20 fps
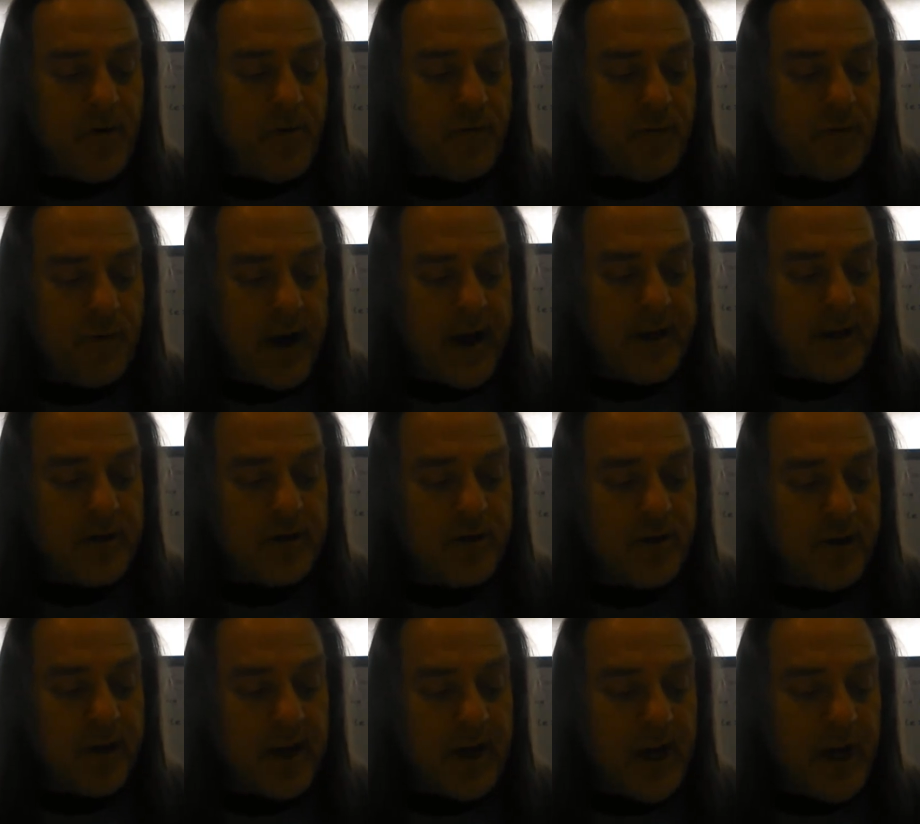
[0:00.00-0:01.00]
Rates
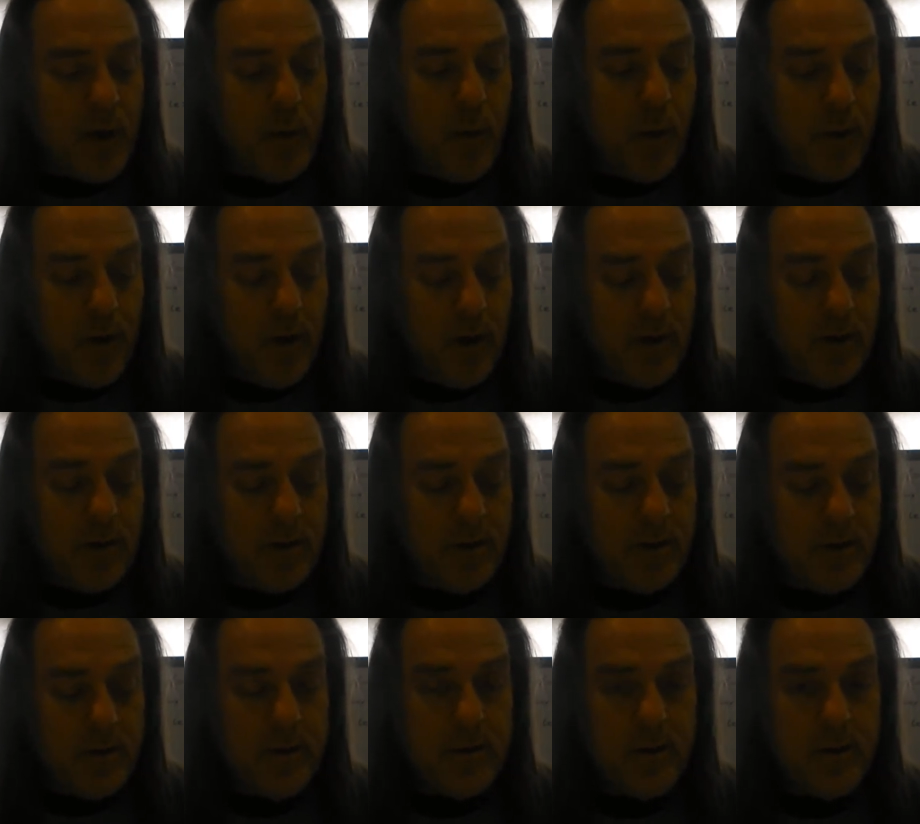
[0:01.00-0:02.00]
are equal,
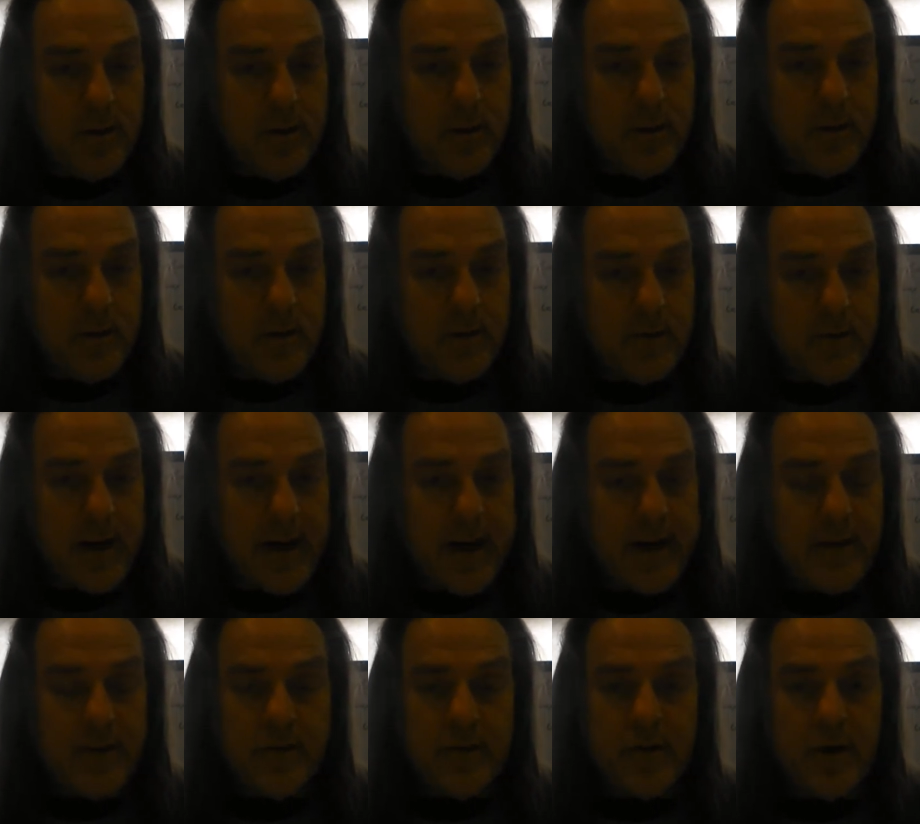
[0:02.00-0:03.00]

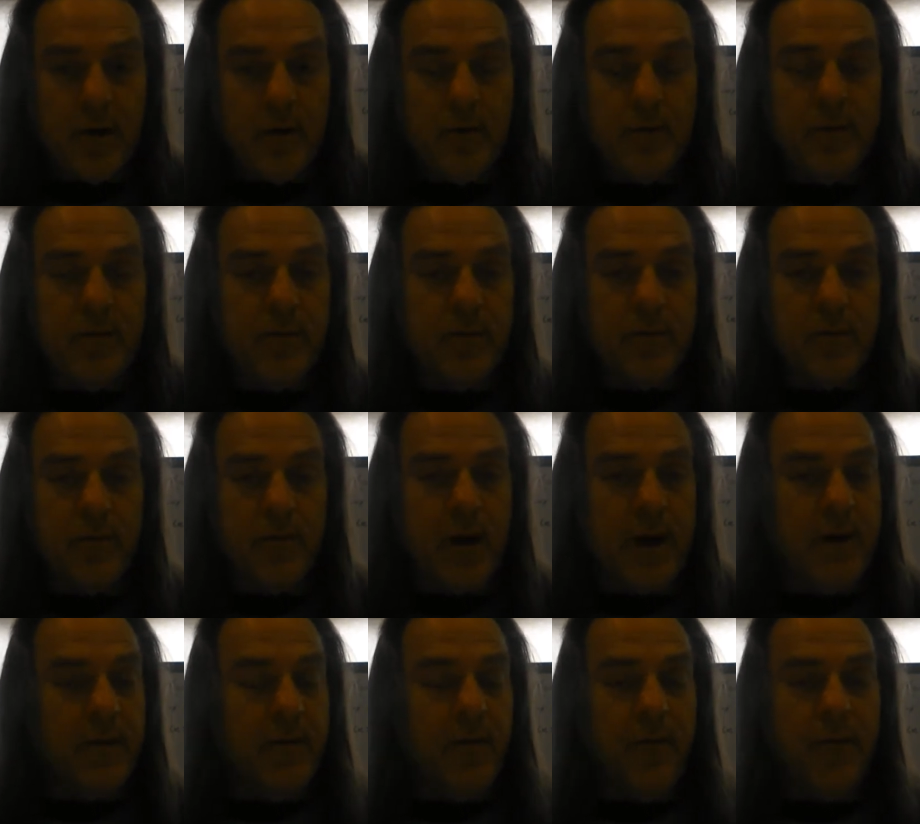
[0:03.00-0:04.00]
right? So the
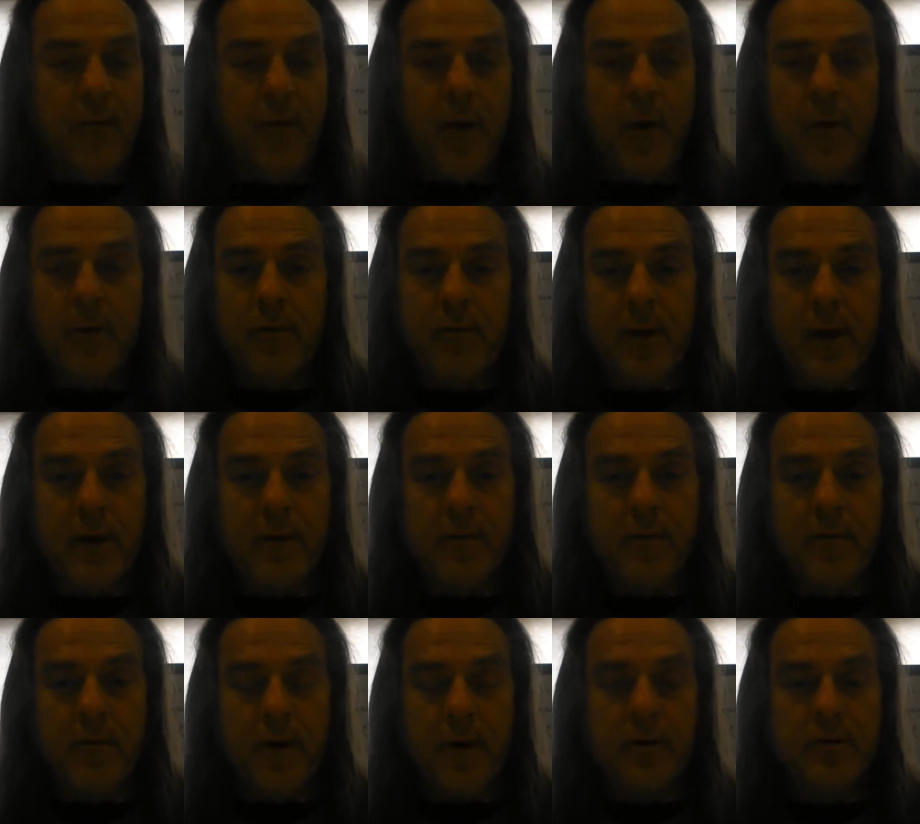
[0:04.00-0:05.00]
rate of the forward, rate of the
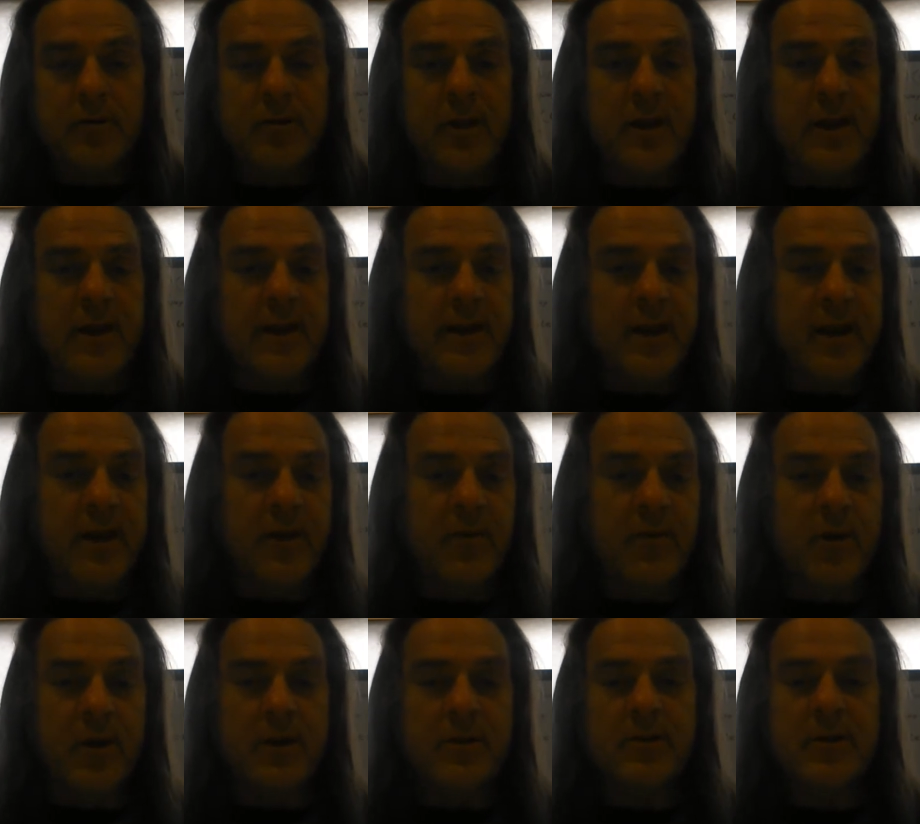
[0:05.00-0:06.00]
reverse, they're not
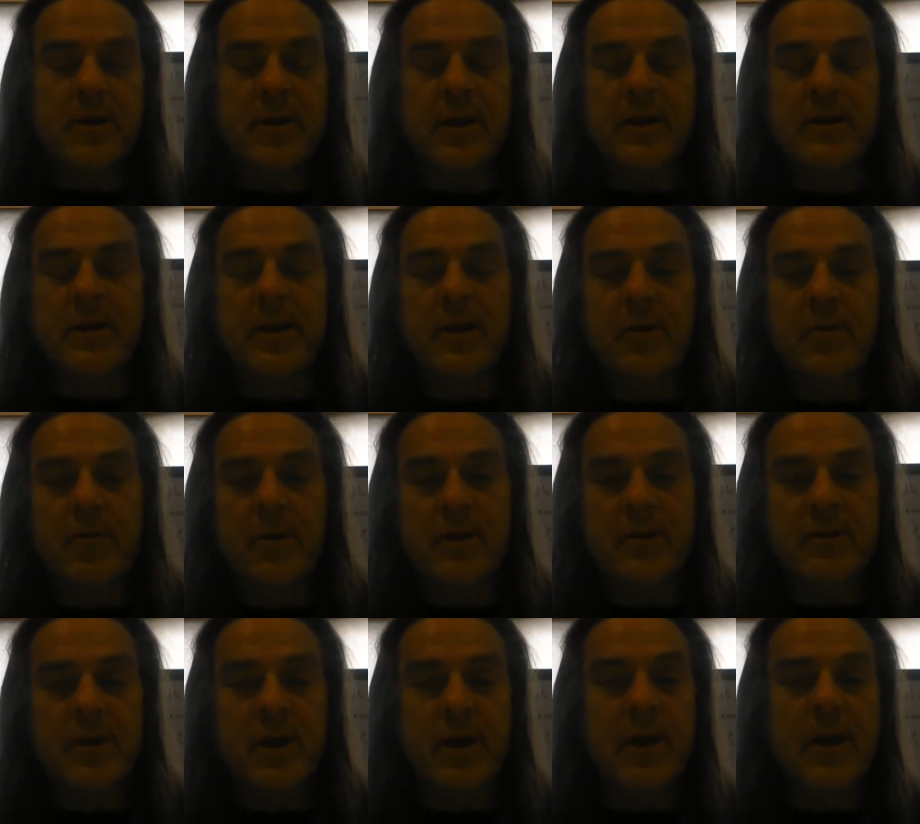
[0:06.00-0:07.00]
increasing, not
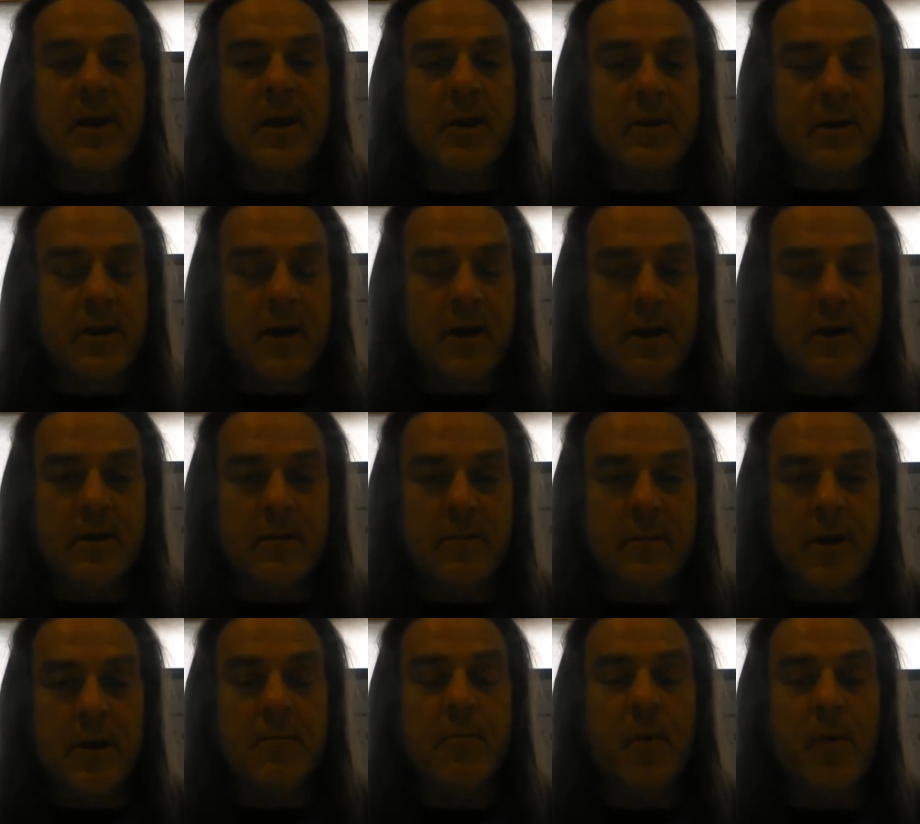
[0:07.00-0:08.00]
decreasing. They're
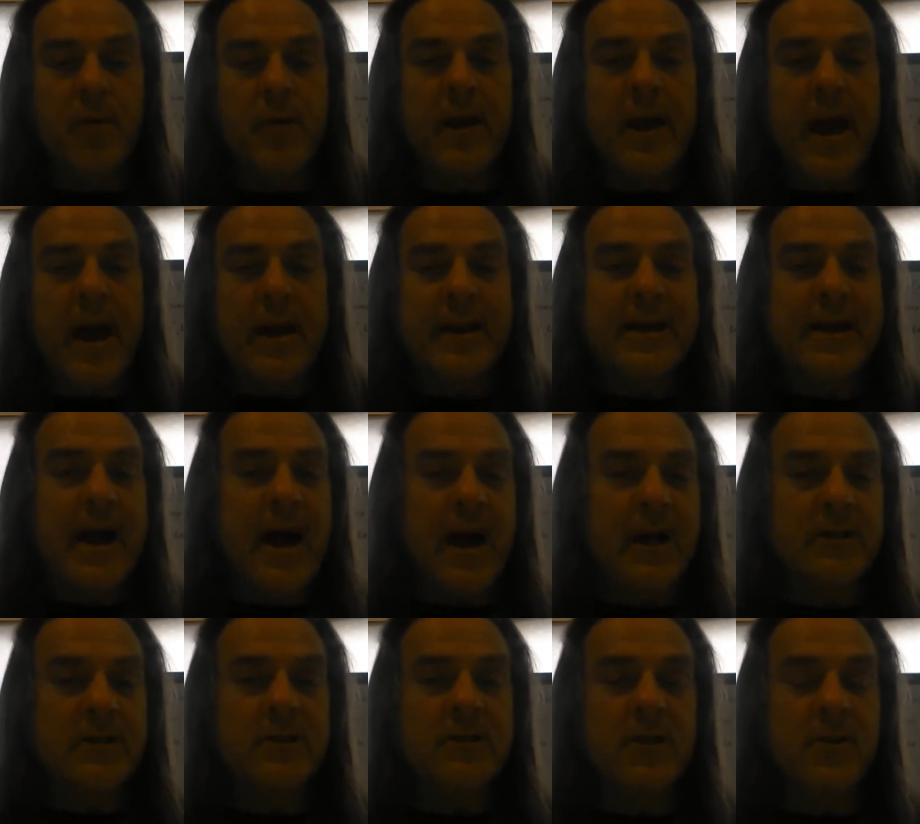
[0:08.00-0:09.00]
moving at
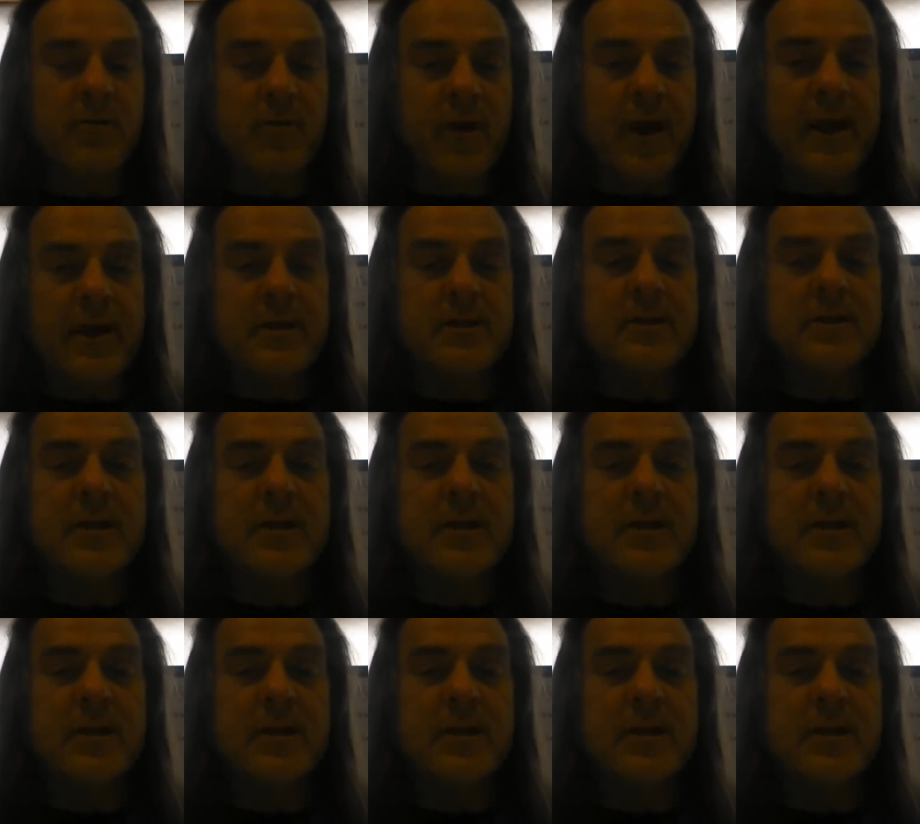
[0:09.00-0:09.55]
constant rates,